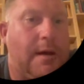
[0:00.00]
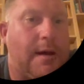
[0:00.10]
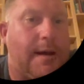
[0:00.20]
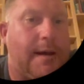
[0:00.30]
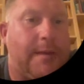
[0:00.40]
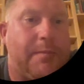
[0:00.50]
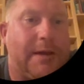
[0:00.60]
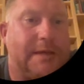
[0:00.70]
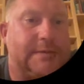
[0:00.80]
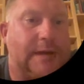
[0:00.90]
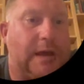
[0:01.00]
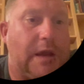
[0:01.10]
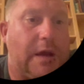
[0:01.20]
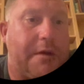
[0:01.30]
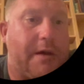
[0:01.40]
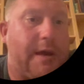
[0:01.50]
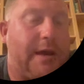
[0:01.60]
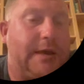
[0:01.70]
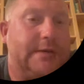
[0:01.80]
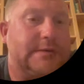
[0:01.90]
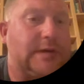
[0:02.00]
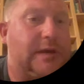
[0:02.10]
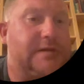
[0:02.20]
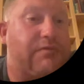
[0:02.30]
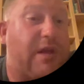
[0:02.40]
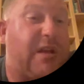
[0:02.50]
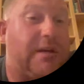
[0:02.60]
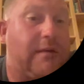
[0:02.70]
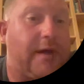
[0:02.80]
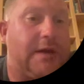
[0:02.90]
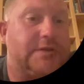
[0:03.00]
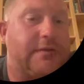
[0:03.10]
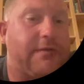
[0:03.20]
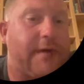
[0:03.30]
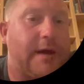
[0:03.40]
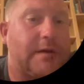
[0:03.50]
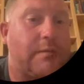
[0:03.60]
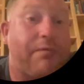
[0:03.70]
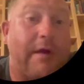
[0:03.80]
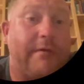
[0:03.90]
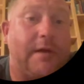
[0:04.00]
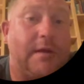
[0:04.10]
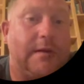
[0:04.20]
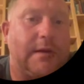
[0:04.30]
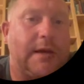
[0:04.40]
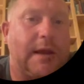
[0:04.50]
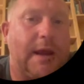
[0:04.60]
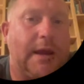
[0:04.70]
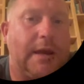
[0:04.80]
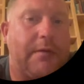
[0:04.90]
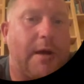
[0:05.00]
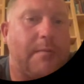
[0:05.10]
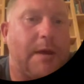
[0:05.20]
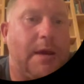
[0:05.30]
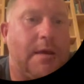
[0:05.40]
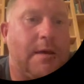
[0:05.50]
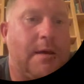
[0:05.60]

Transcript: uh, the biggest thing here is is relative age effect prevalent in Canadian rugby?